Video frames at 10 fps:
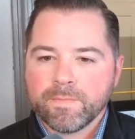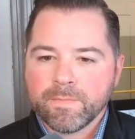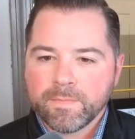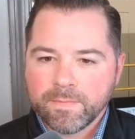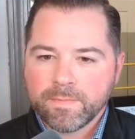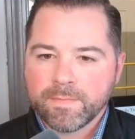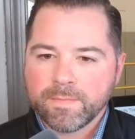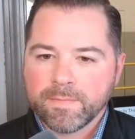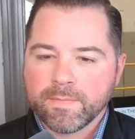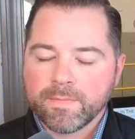
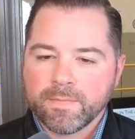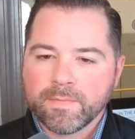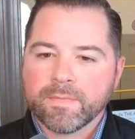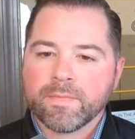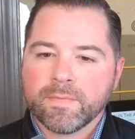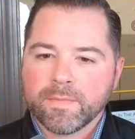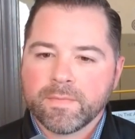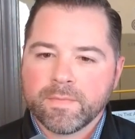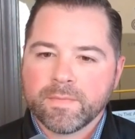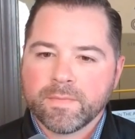
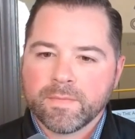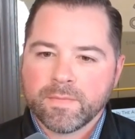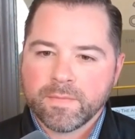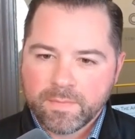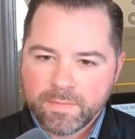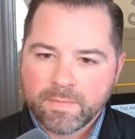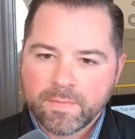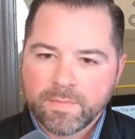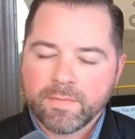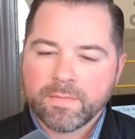
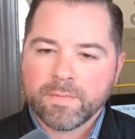(silent)